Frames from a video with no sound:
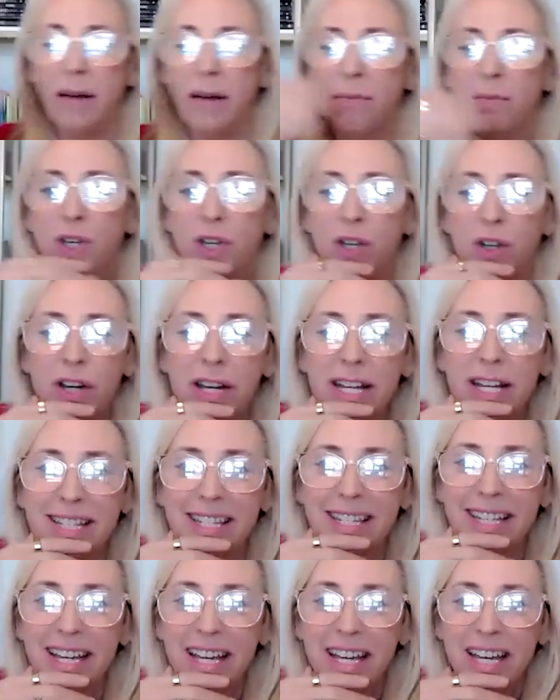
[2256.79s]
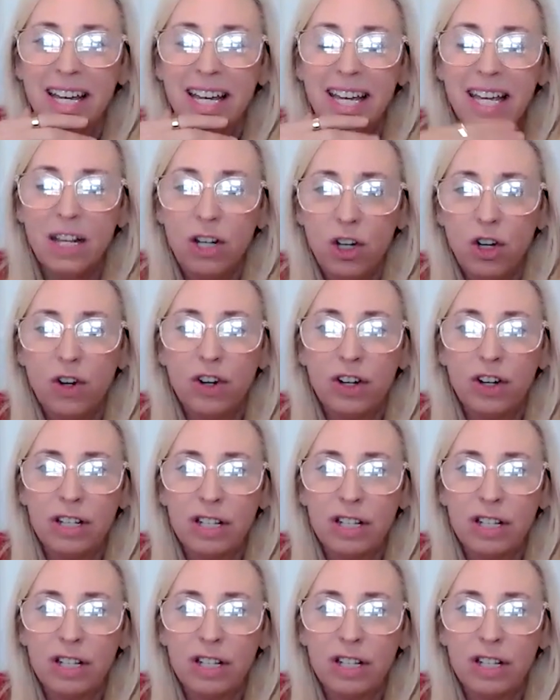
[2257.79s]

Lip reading: I'm curious, in your